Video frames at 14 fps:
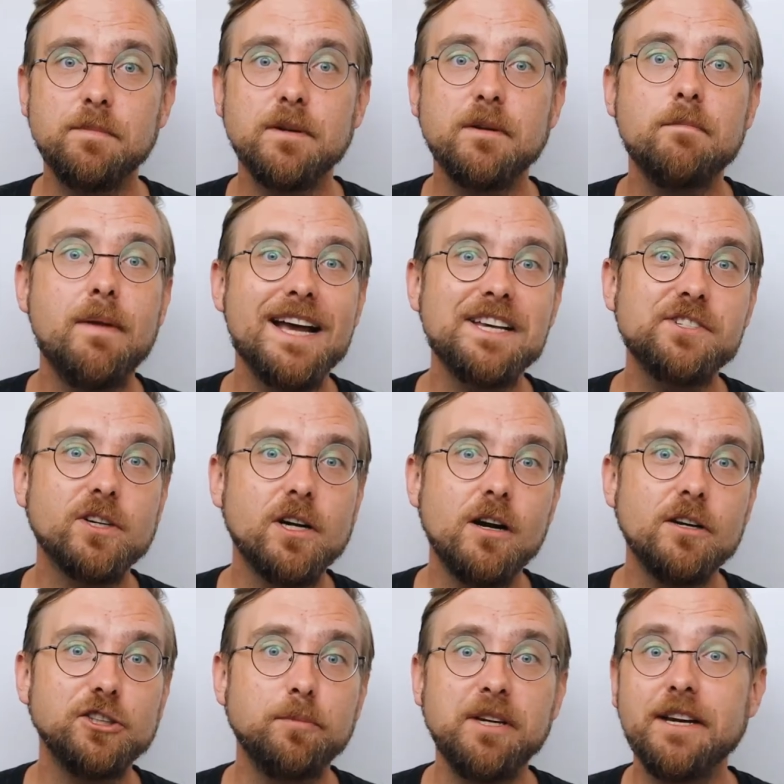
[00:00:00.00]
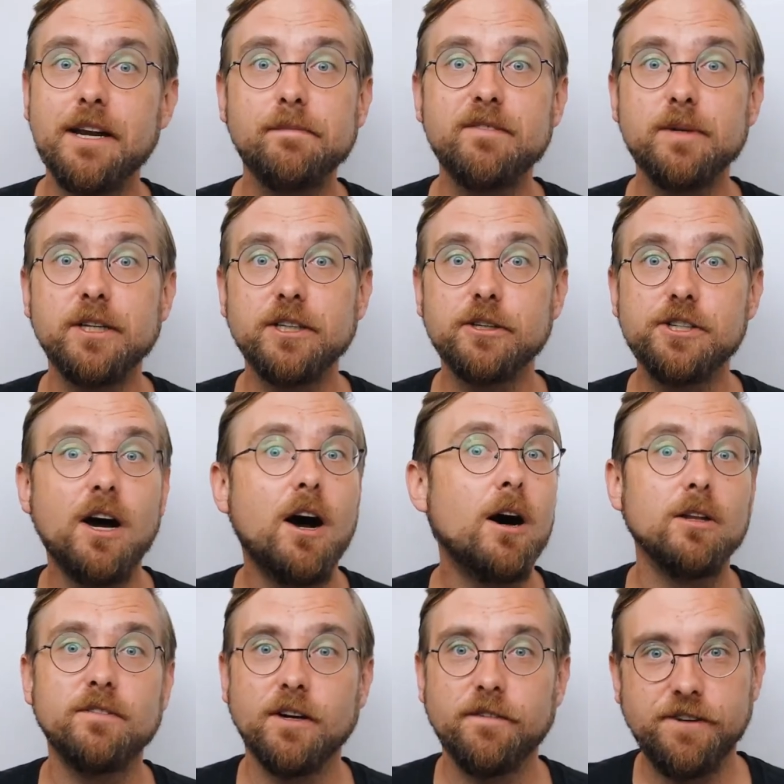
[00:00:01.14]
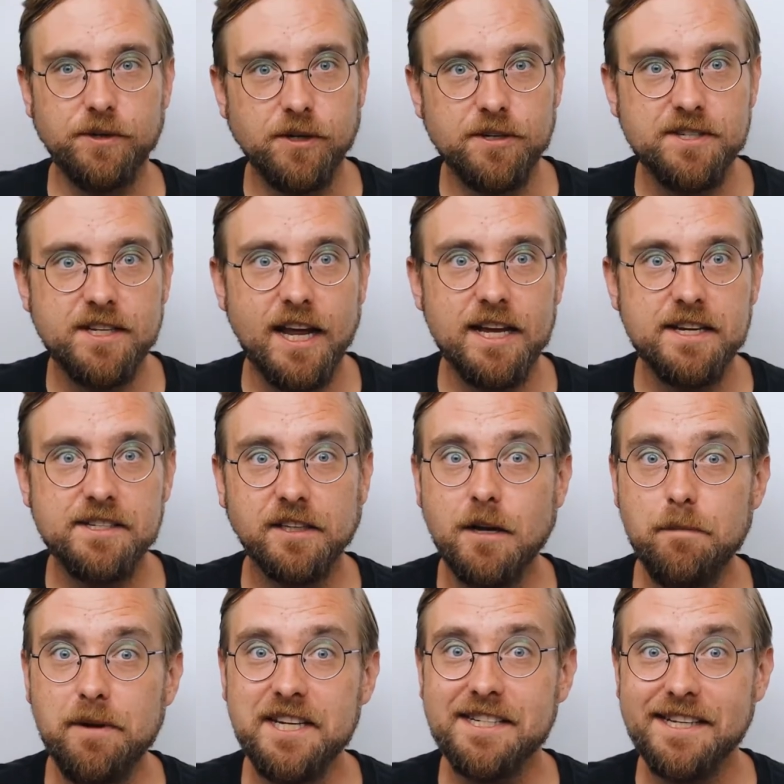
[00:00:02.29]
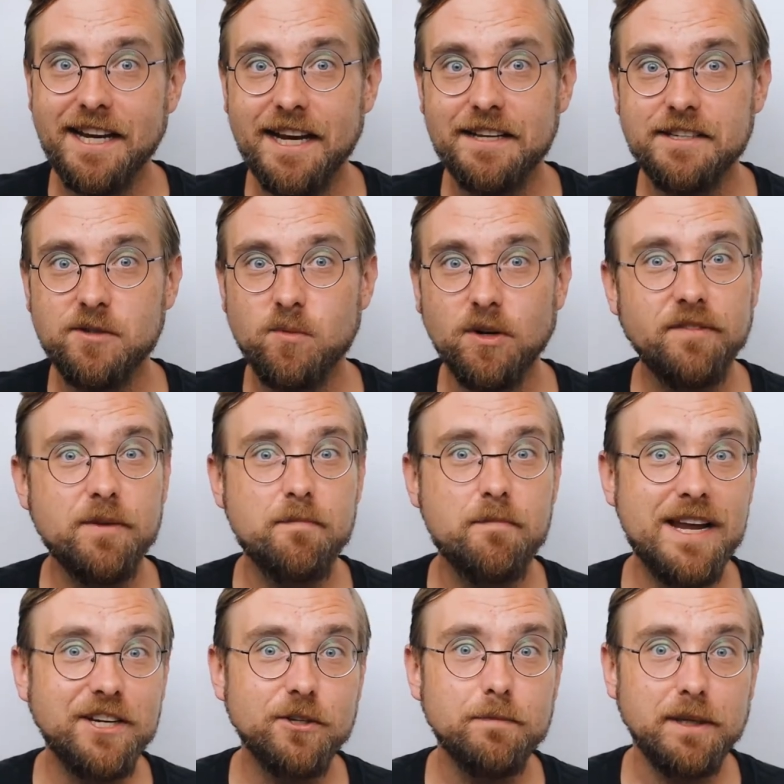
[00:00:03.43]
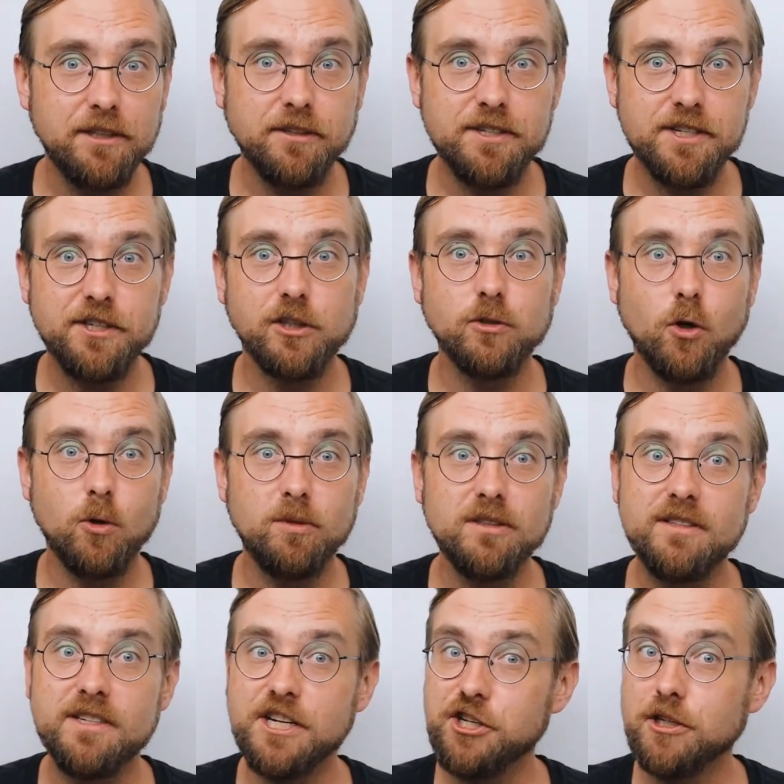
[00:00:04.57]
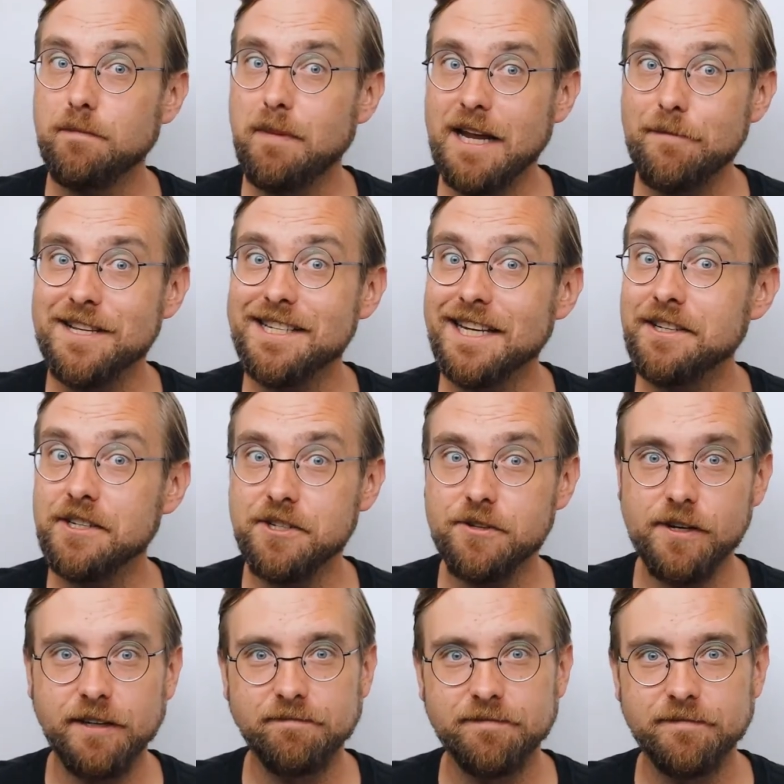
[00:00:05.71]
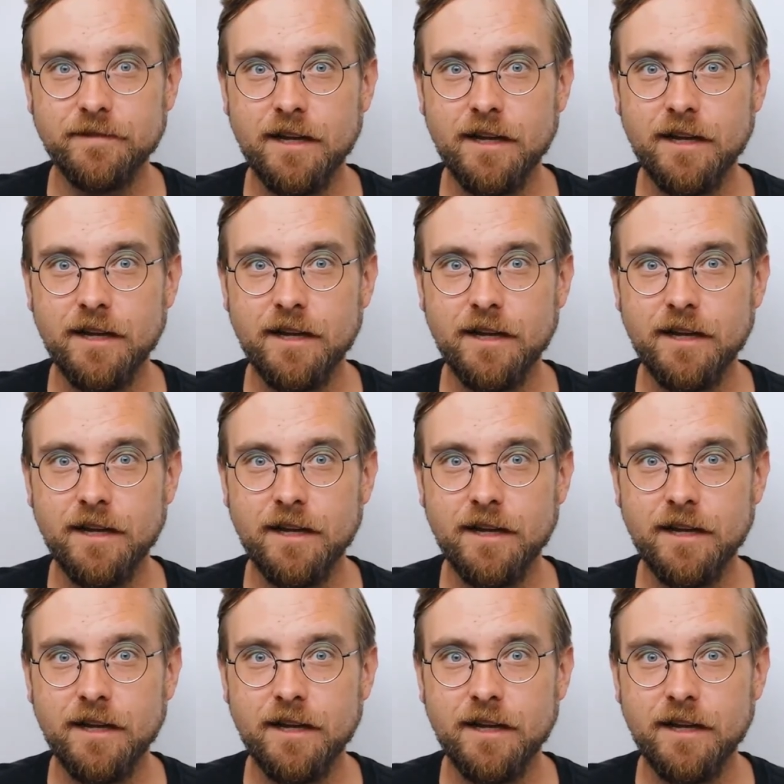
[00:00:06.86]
up, MasterCard should be a name familiar to all of our viewers, as the company stands as one of the major pillars in the global digital payments industry.